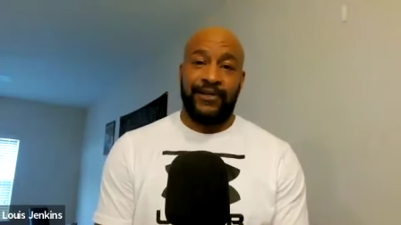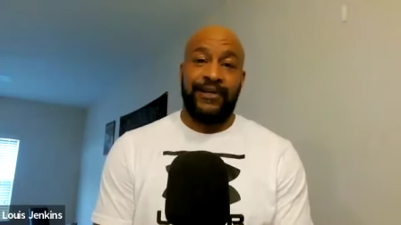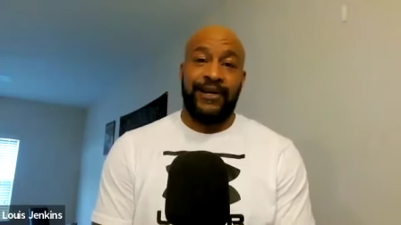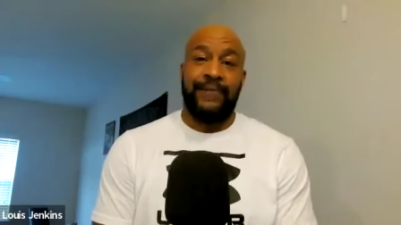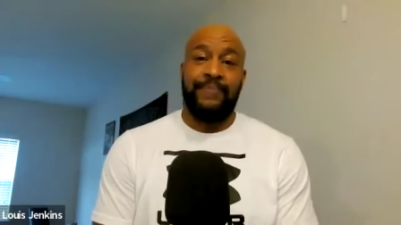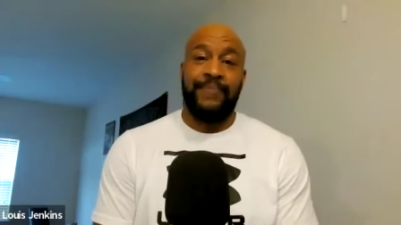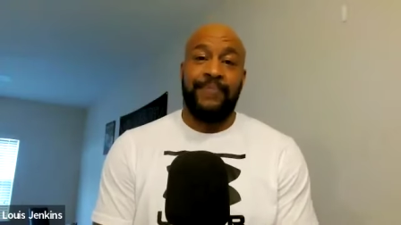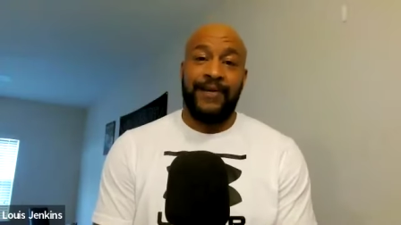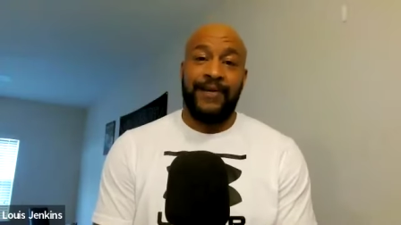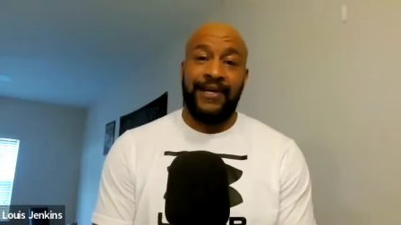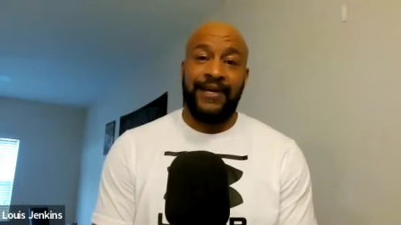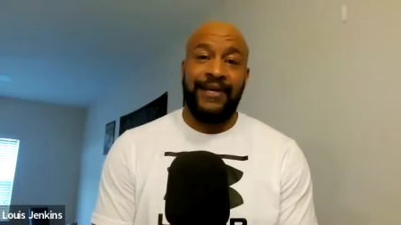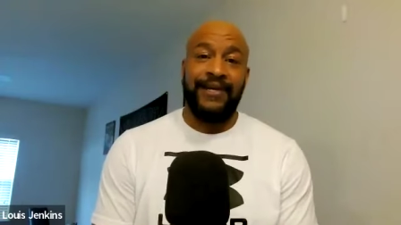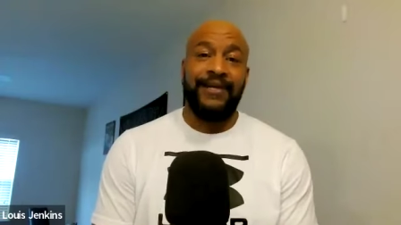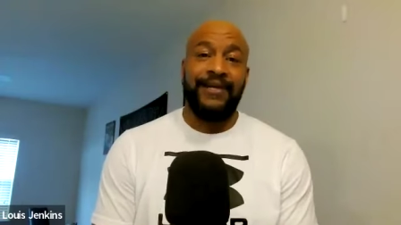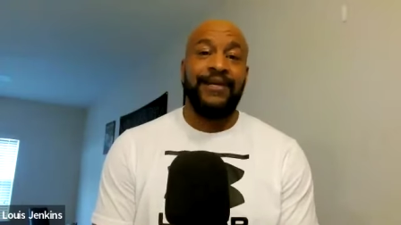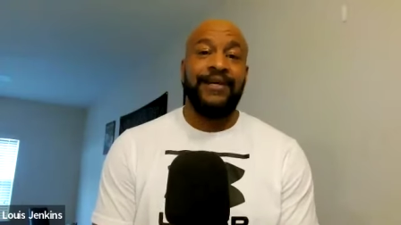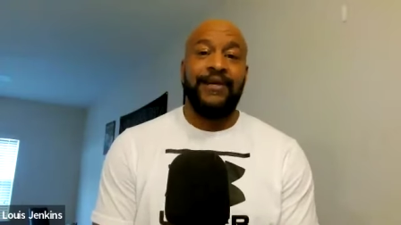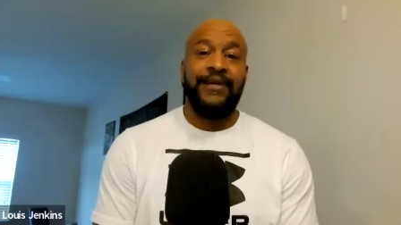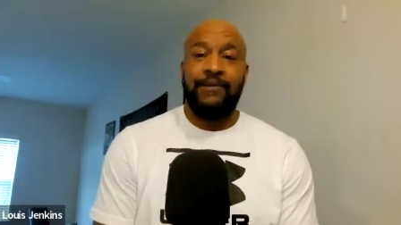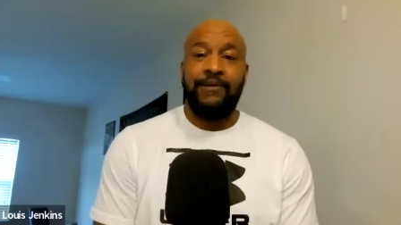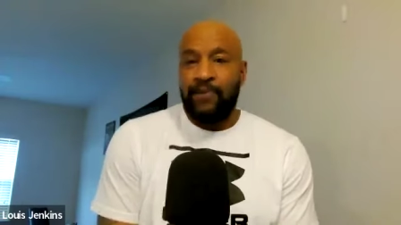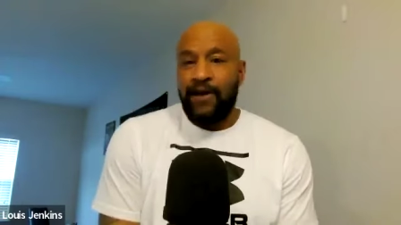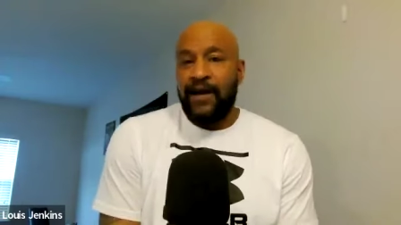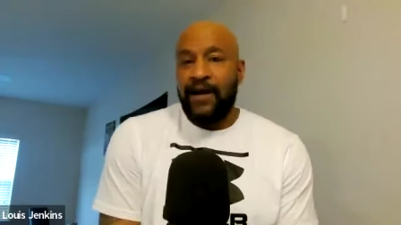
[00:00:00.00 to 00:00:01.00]
Yeah, you know I mean,
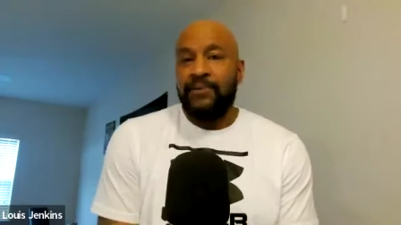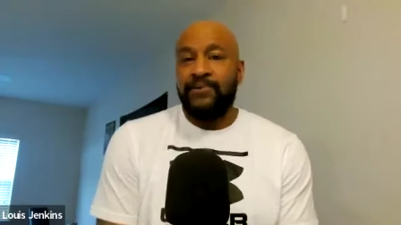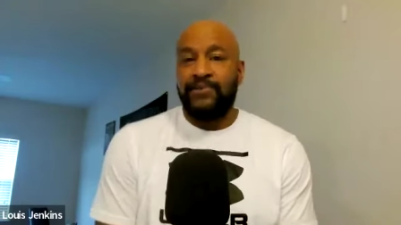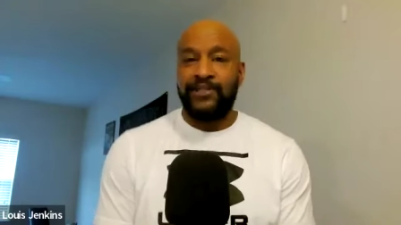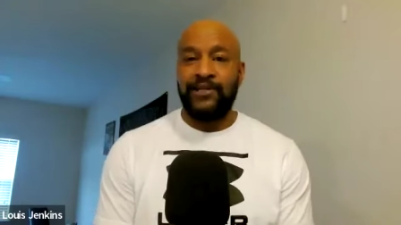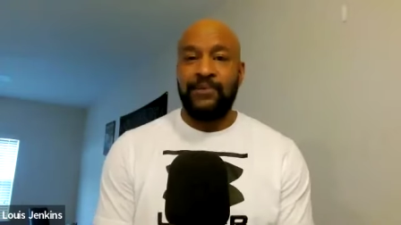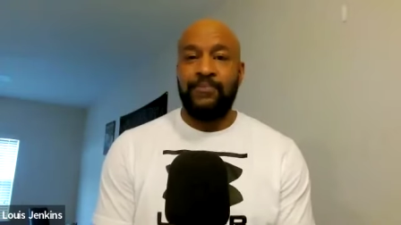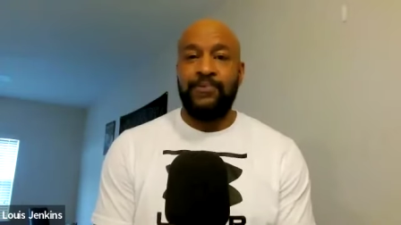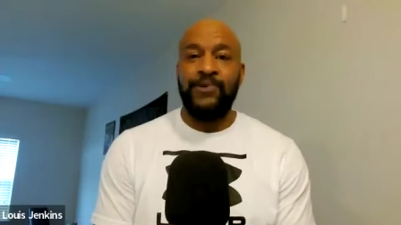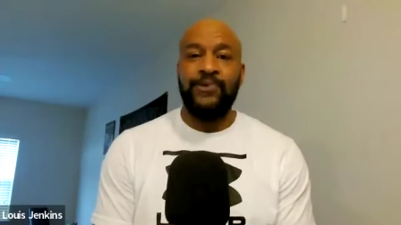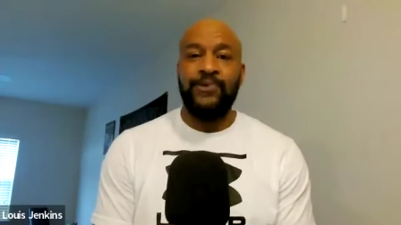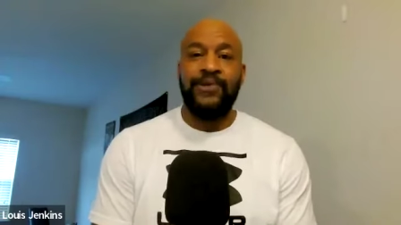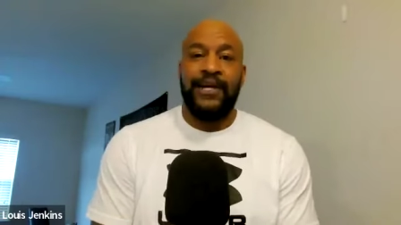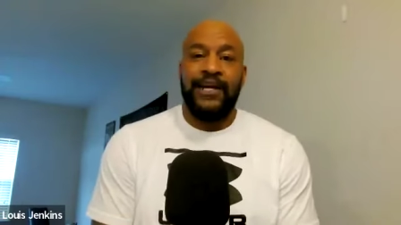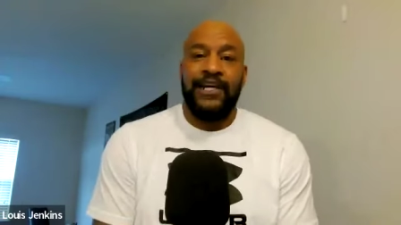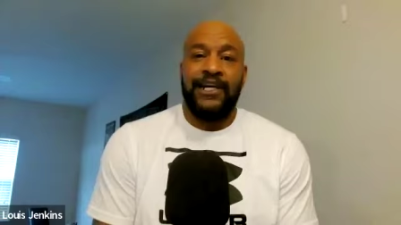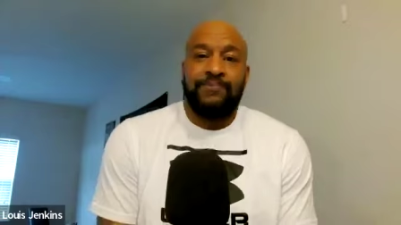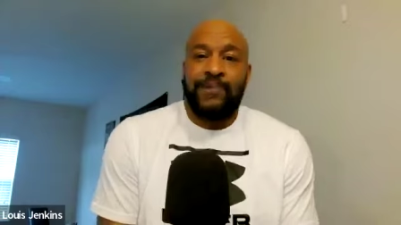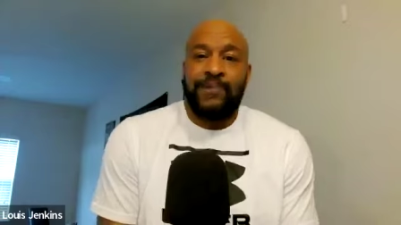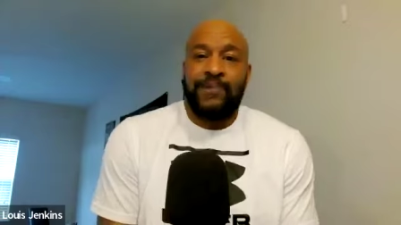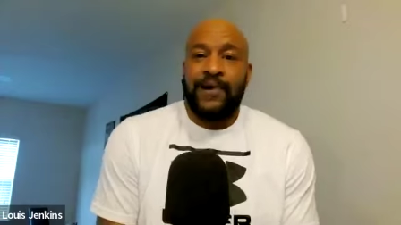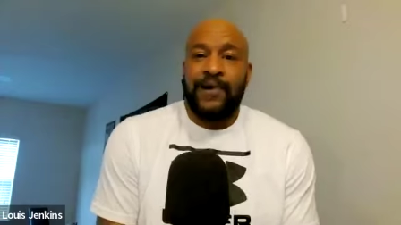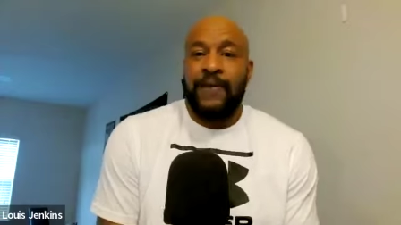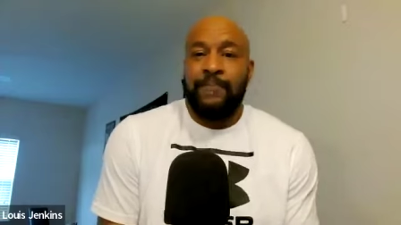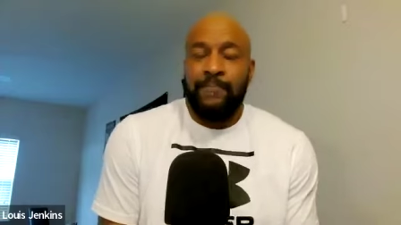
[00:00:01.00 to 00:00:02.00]
probably some of you ladies
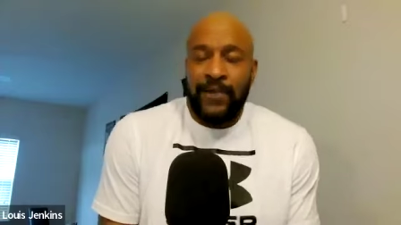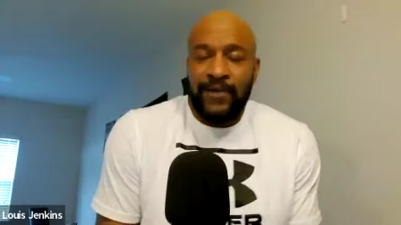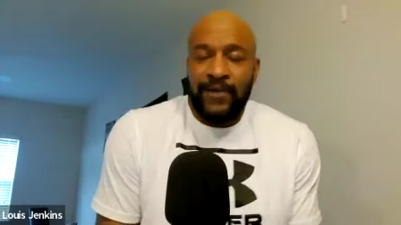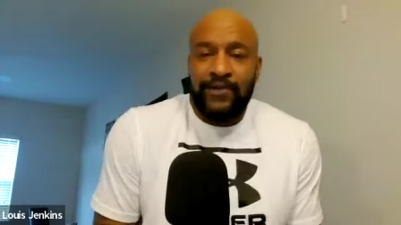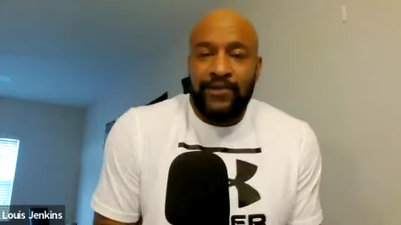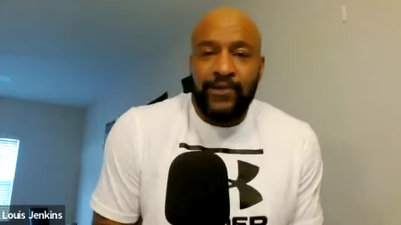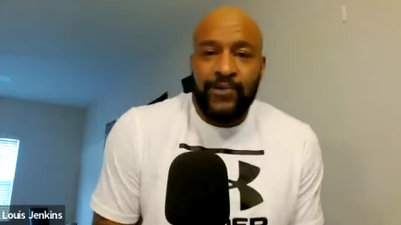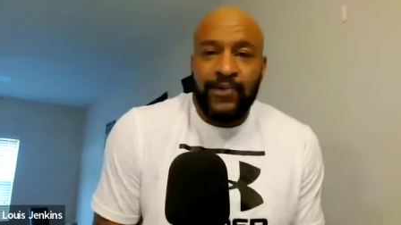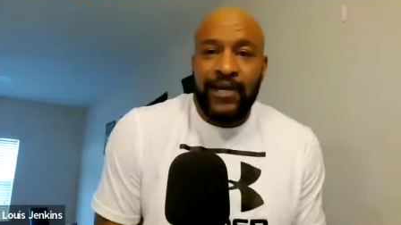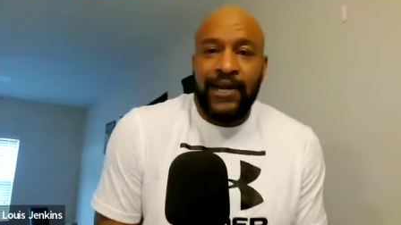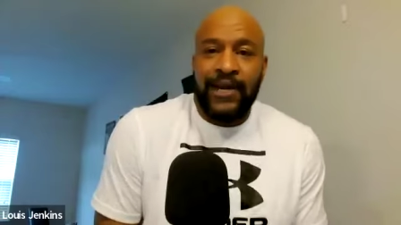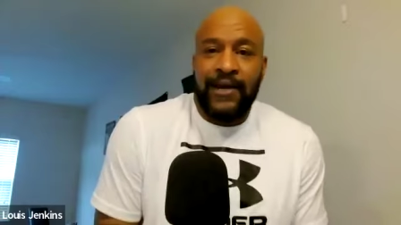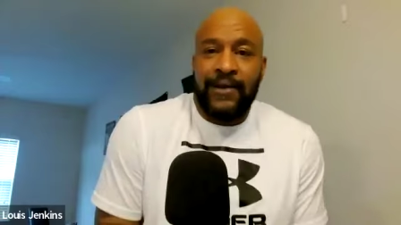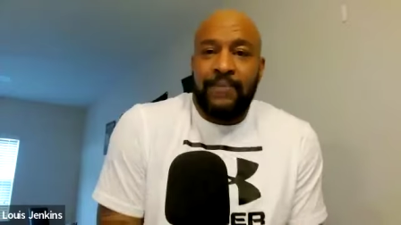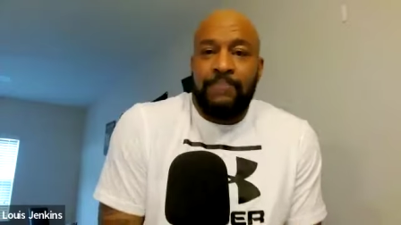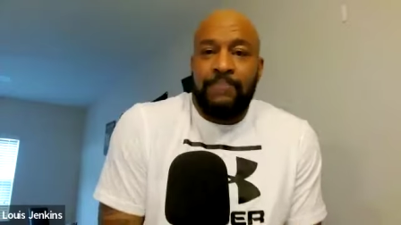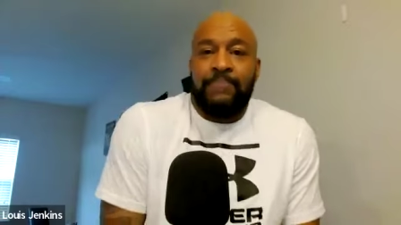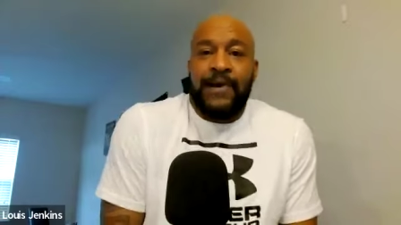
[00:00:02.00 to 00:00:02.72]
probably been through that